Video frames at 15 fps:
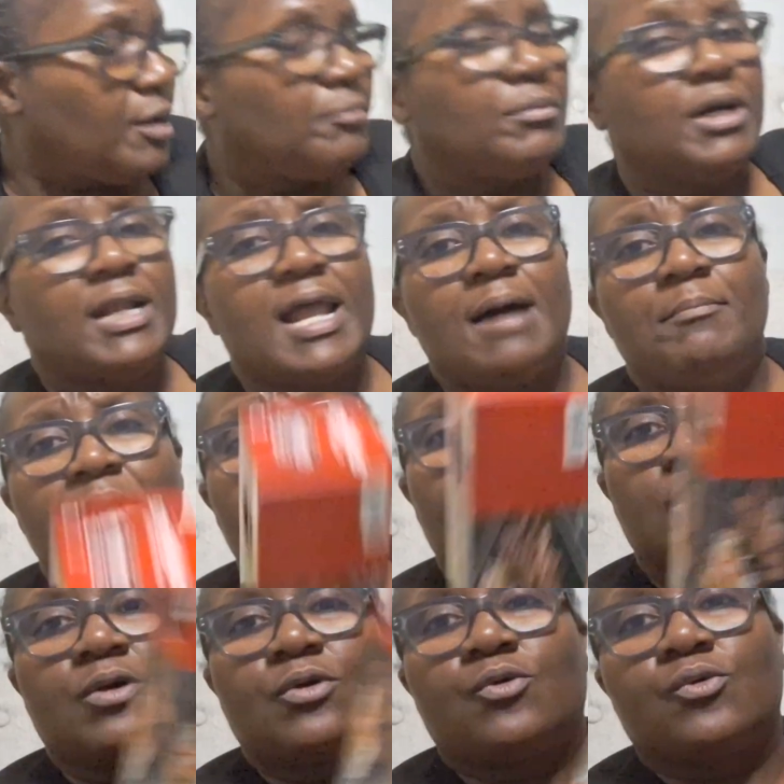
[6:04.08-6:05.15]
But I
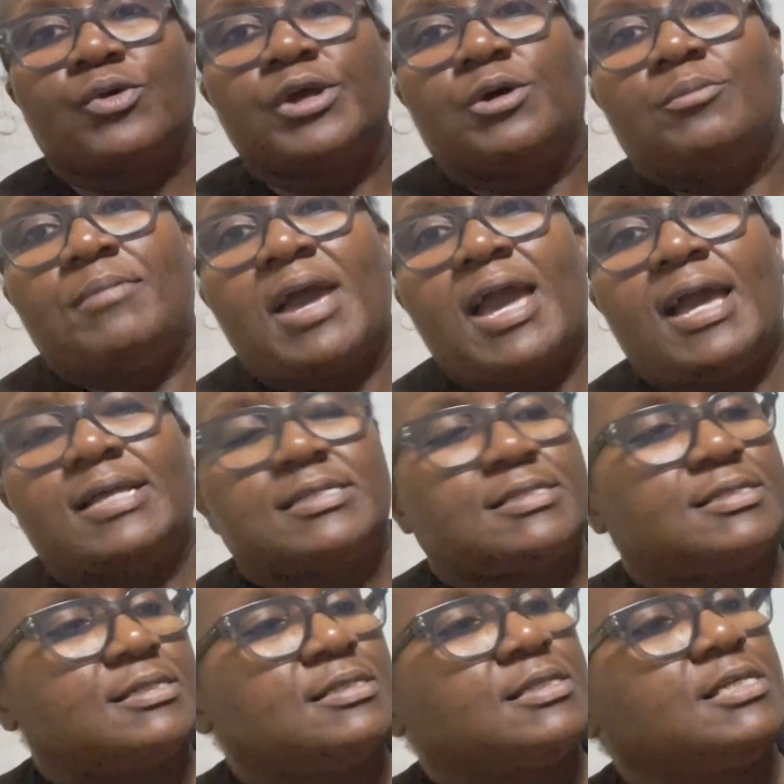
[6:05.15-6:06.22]
bought grill mats.